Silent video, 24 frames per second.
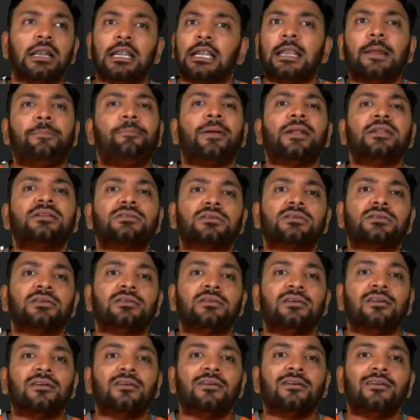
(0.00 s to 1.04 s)
Depends.
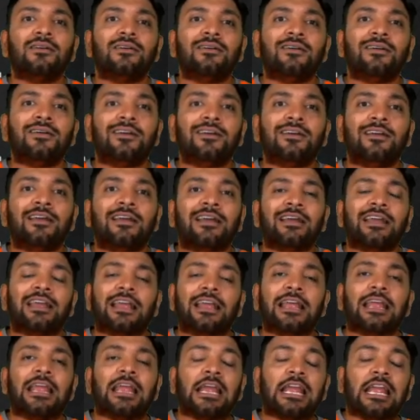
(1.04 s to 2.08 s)

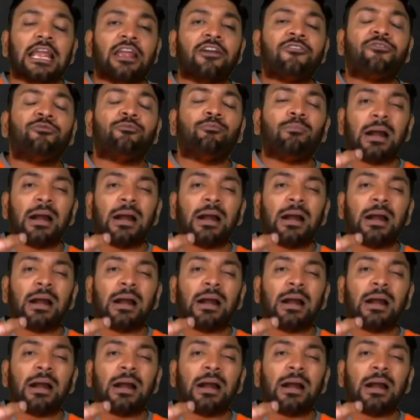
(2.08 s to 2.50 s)
If